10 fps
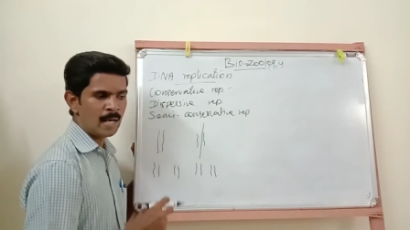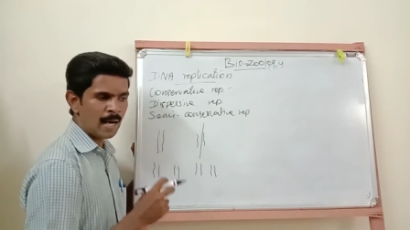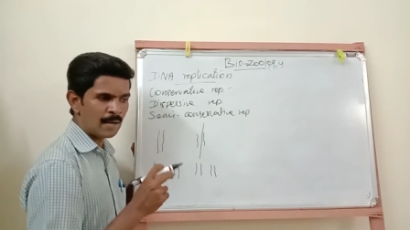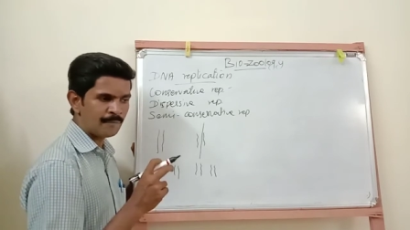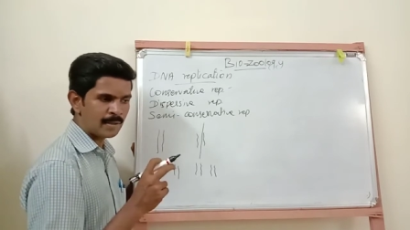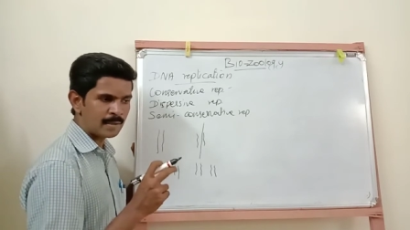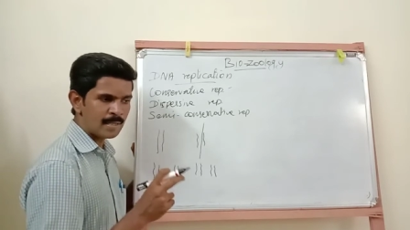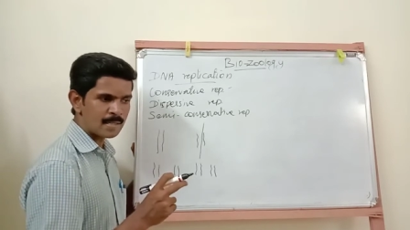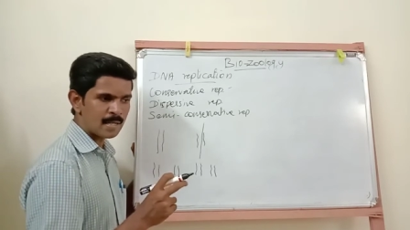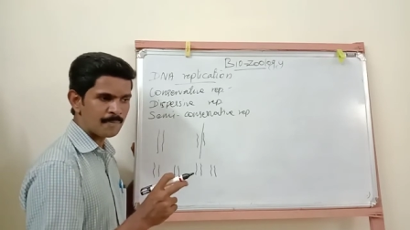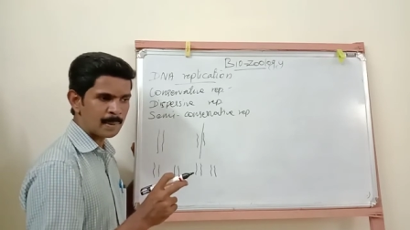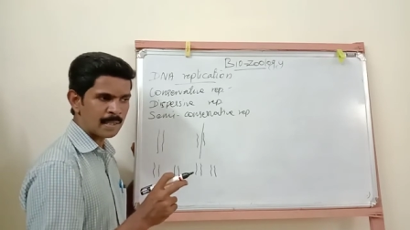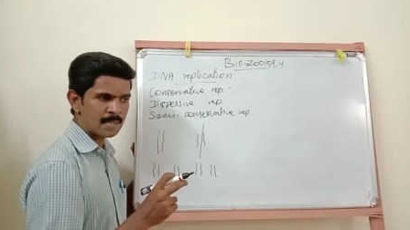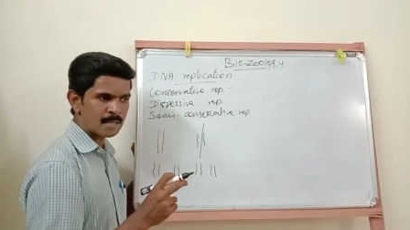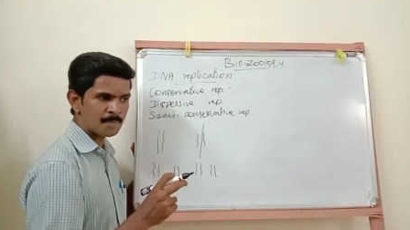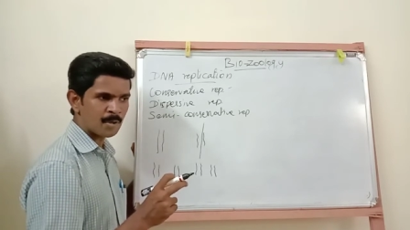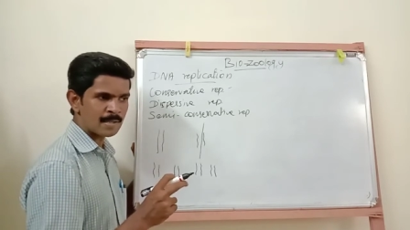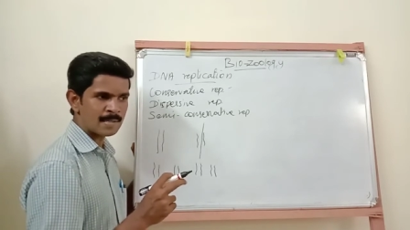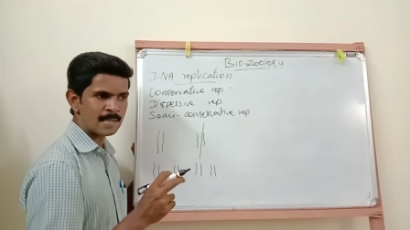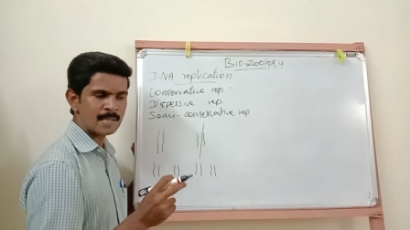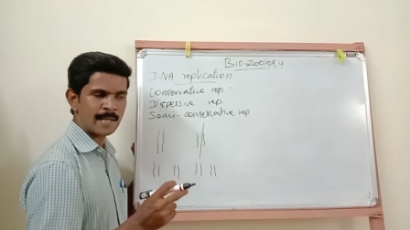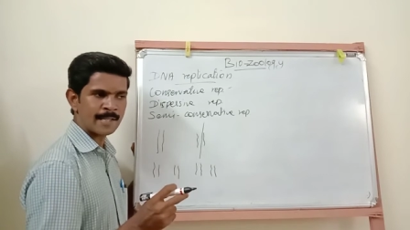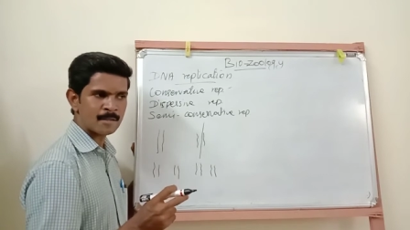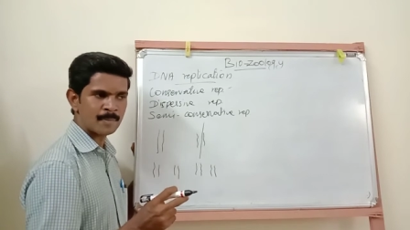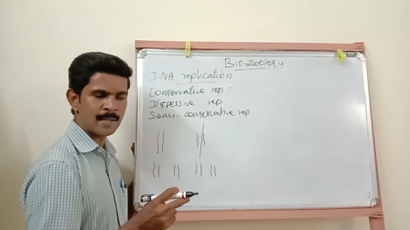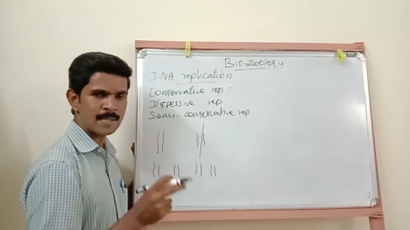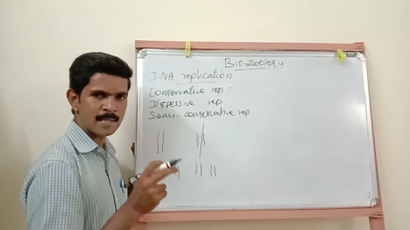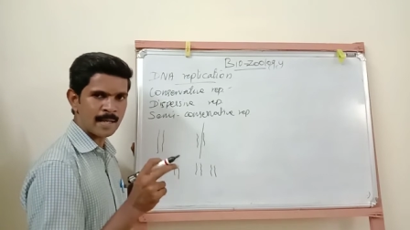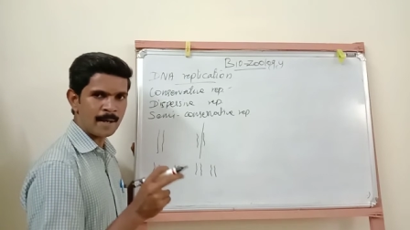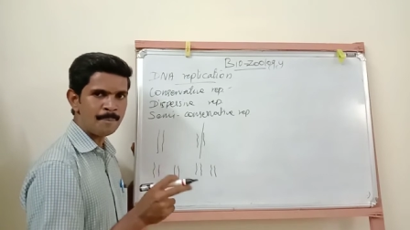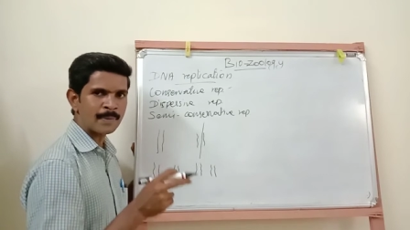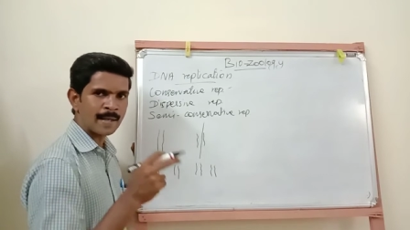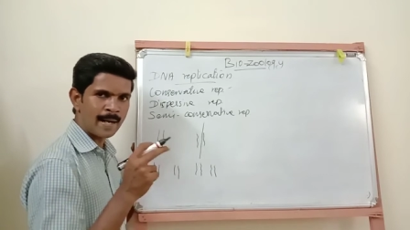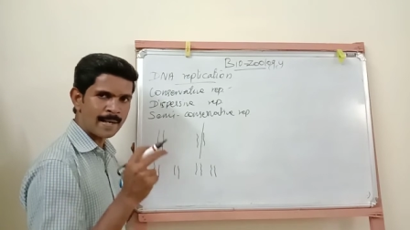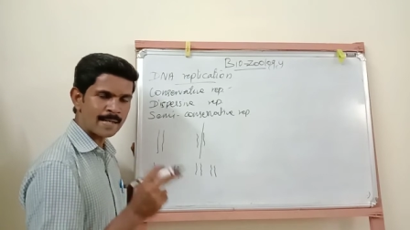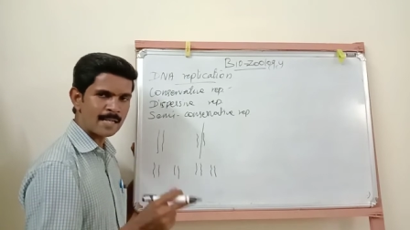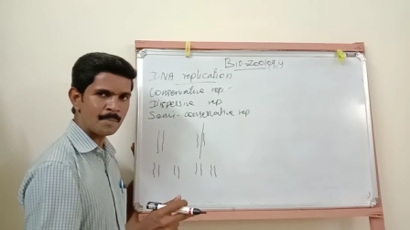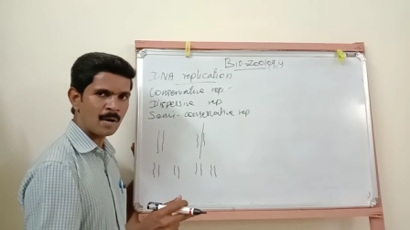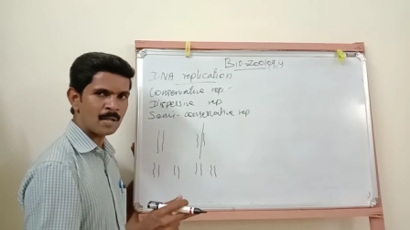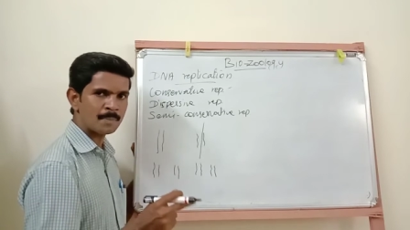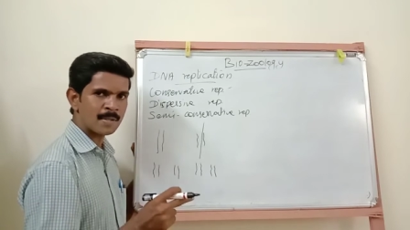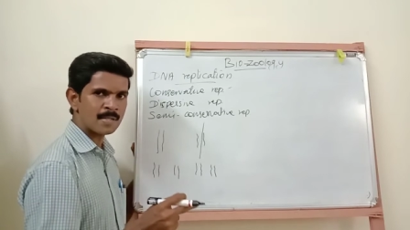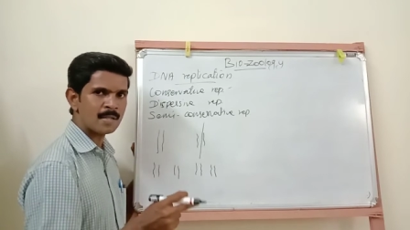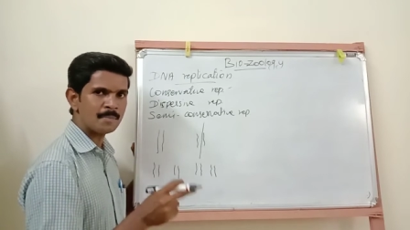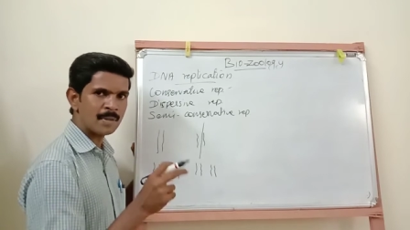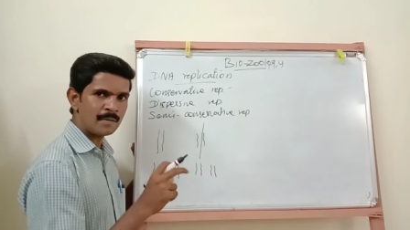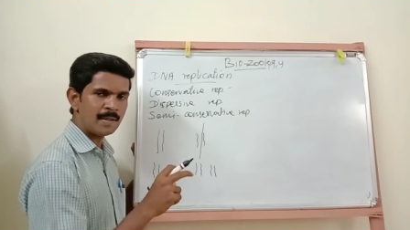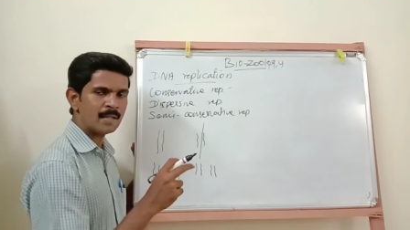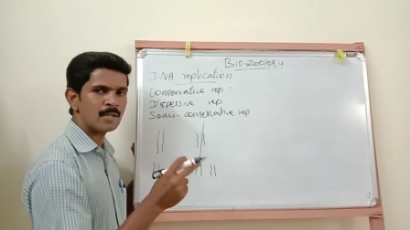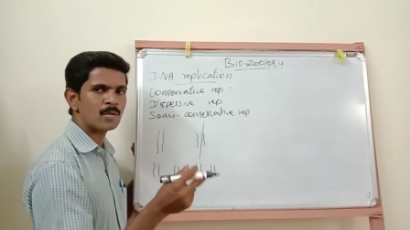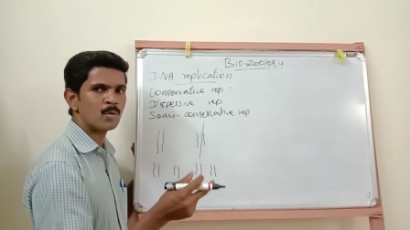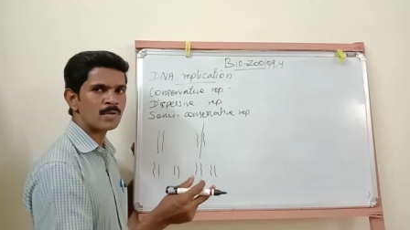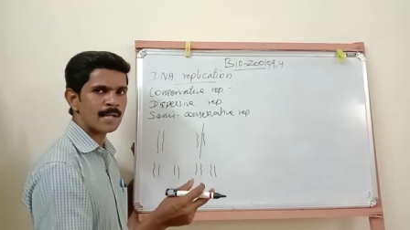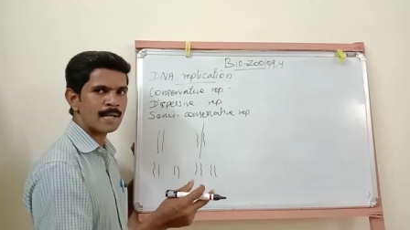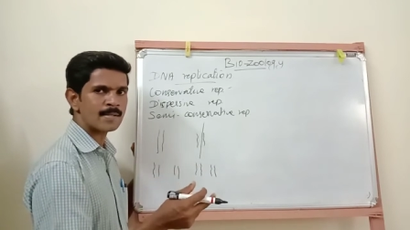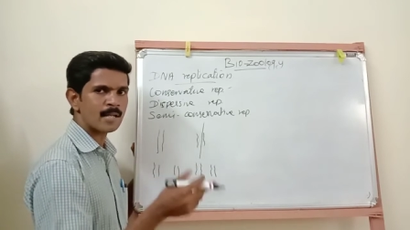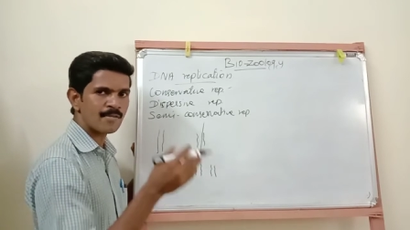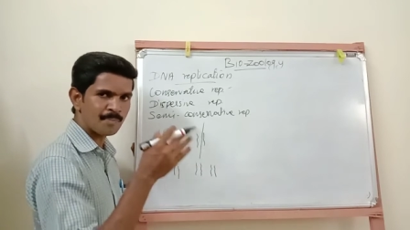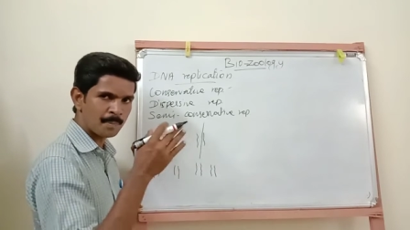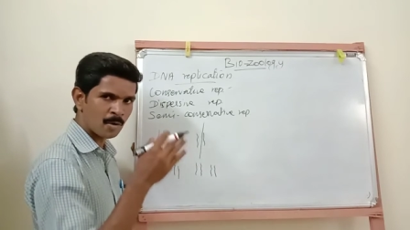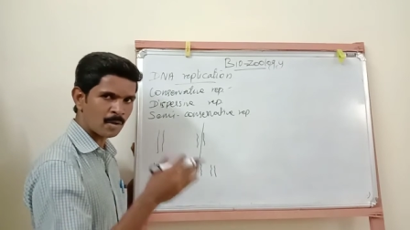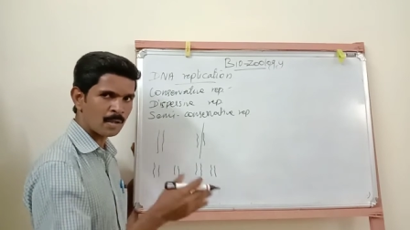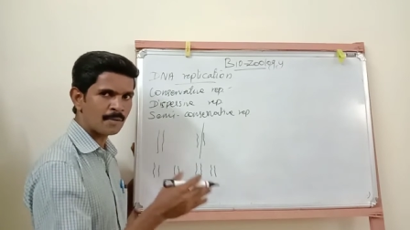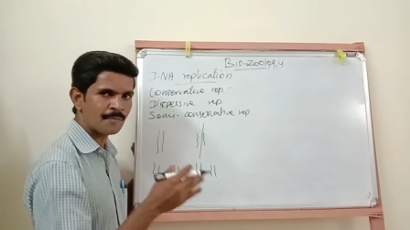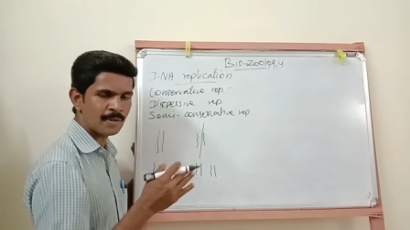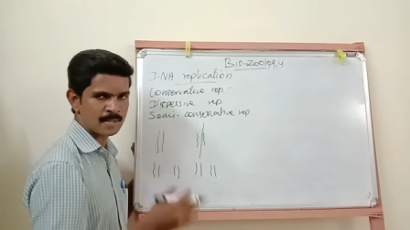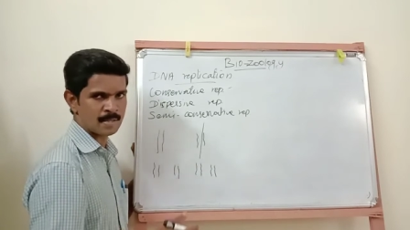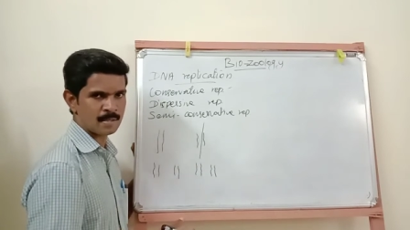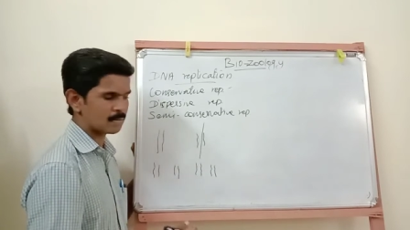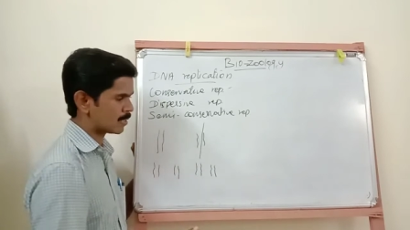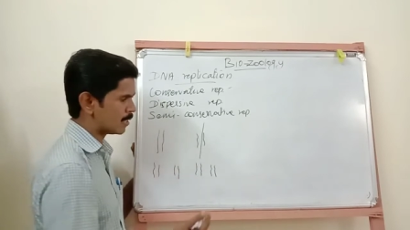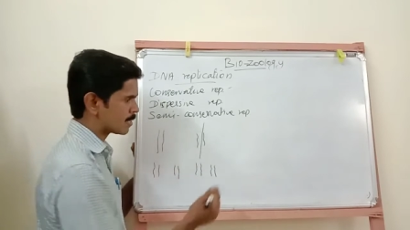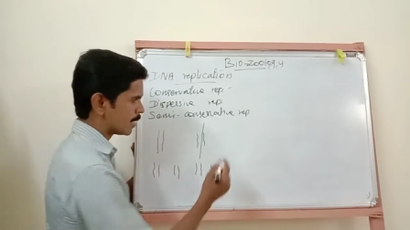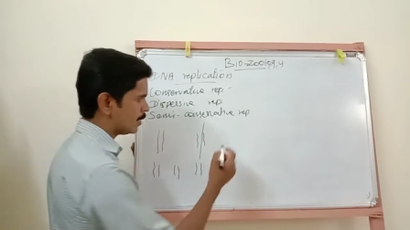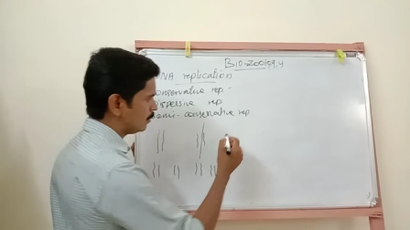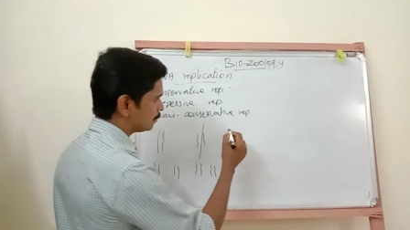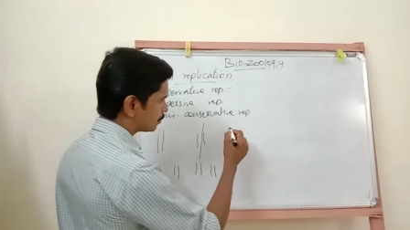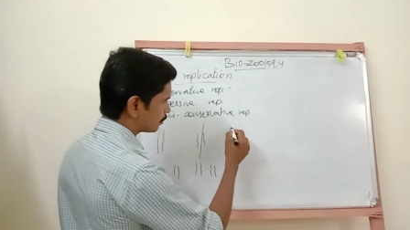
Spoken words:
and when this replication process takes place, the hydrogen bond present between the two strands are broken first. See, listen.